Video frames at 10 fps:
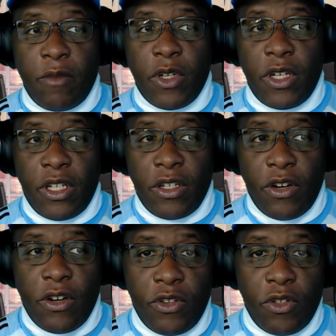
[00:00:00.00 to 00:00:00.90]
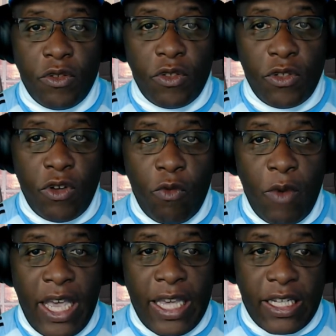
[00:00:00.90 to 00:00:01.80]
I'm going to encourage you to
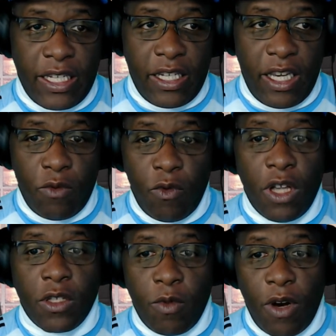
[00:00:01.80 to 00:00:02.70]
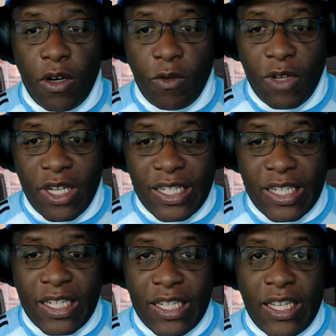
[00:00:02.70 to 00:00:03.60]
go back and watch part 1,